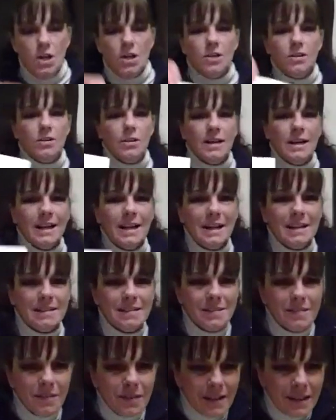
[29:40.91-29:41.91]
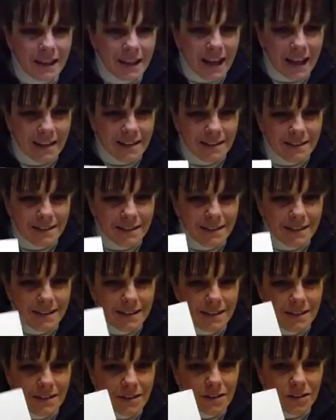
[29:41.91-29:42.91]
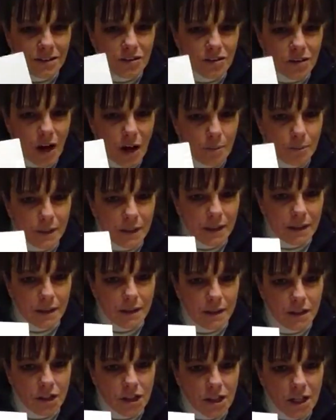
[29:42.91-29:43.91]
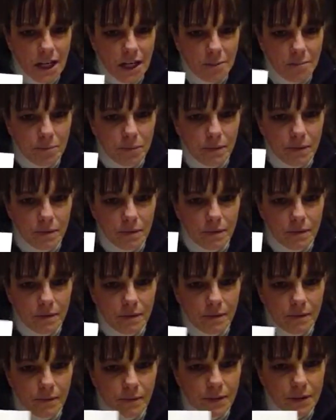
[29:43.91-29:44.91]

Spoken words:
You're going to get sort of that teardroppy shape, which